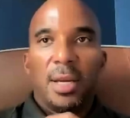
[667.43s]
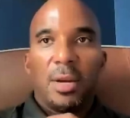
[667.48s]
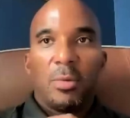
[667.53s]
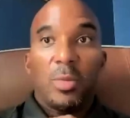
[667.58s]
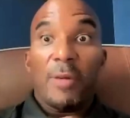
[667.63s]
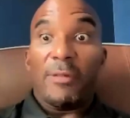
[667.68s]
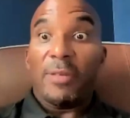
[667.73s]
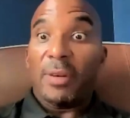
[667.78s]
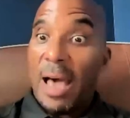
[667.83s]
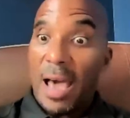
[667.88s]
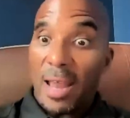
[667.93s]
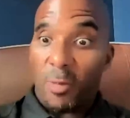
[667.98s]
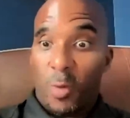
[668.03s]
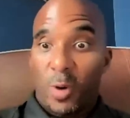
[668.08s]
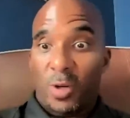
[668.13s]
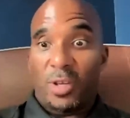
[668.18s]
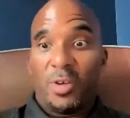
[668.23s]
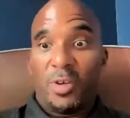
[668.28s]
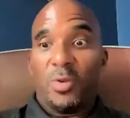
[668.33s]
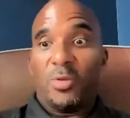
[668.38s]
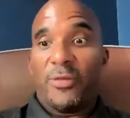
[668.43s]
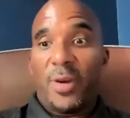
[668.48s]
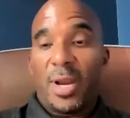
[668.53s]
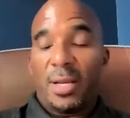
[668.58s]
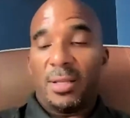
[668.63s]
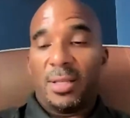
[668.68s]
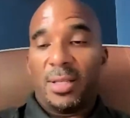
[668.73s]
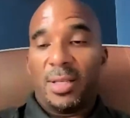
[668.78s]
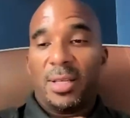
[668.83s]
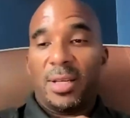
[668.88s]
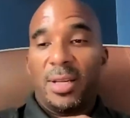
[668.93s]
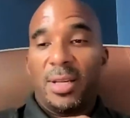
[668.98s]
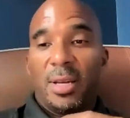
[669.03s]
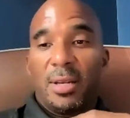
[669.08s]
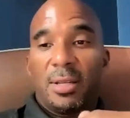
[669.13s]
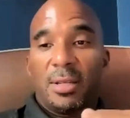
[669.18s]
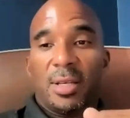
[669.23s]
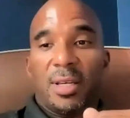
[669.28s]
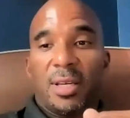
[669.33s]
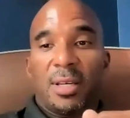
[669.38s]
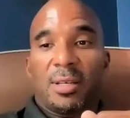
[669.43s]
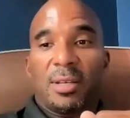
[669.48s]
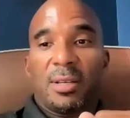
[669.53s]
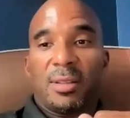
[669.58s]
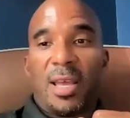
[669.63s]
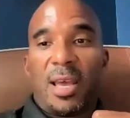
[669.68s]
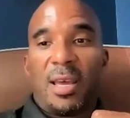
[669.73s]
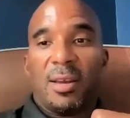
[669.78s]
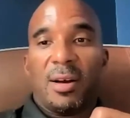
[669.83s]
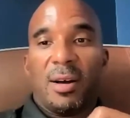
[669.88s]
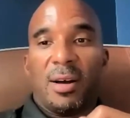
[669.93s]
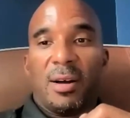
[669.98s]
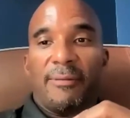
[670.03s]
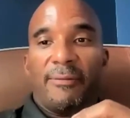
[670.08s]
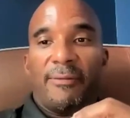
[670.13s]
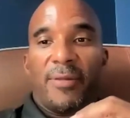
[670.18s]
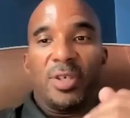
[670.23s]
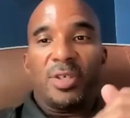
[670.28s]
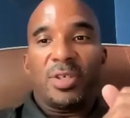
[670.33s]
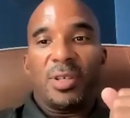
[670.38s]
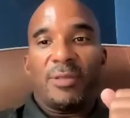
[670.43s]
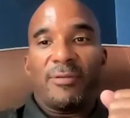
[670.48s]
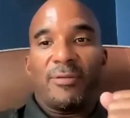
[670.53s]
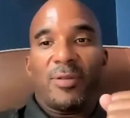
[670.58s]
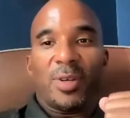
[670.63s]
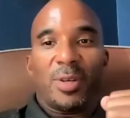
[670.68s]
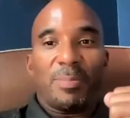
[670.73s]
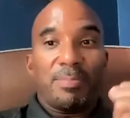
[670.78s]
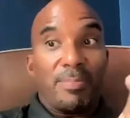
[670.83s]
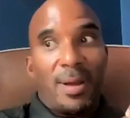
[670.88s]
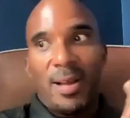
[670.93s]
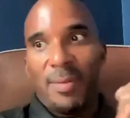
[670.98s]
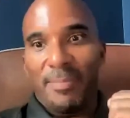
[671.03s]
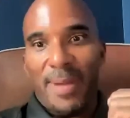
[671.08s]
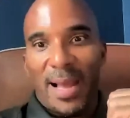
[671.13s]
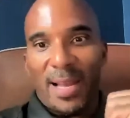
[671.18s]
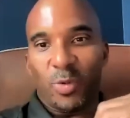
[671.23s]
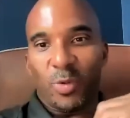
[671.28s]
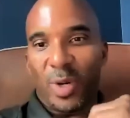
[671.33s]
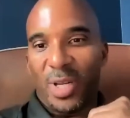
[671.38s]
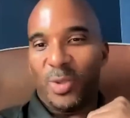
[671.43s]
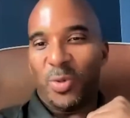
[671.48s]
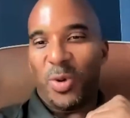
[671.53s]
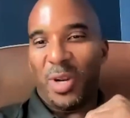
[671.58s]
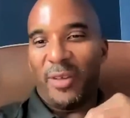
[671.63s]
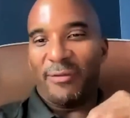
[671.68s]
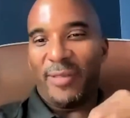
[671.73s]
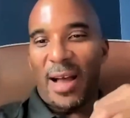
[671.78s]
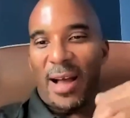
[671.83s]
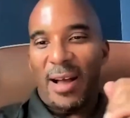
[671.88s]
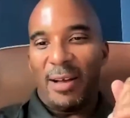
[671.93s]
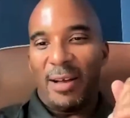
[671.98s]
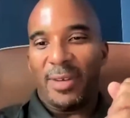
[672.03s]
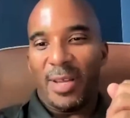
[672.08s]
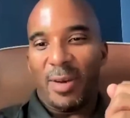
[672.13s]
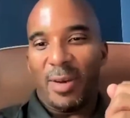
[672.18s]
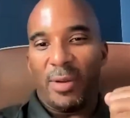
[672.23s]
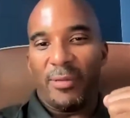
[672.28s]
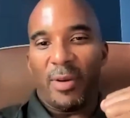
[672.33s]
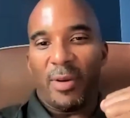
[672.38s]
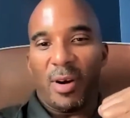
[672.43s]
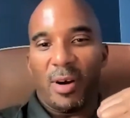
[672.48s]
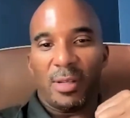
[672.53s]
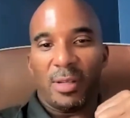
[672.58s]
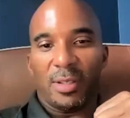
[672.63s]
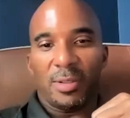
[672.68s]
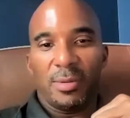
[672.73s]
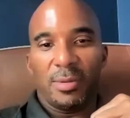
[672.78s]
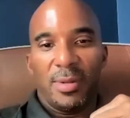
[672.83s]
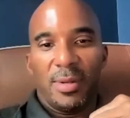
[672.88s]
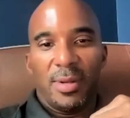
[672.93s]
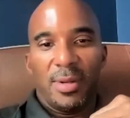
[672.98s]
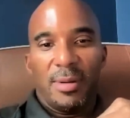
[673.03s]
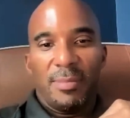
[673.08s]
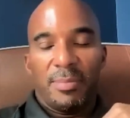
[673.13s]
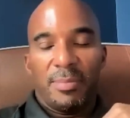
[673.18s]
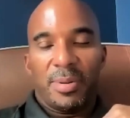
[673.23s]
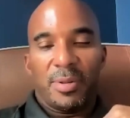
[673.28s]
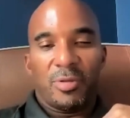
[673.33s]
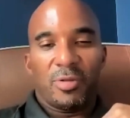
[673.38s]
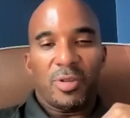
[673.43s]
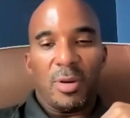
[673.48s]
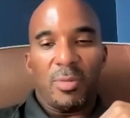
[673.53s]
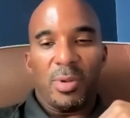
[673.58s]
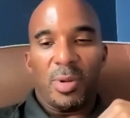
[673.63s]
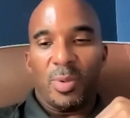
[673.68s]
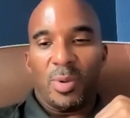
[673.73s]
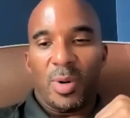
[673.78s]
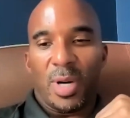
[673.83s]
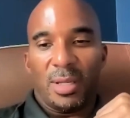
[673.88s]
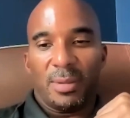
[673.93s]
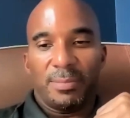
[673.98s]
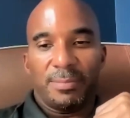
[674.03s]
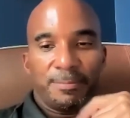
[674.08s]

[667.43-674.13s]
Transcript: We have a lot of work to do, frankly, to get to that vision by 2025 that we've all said we want.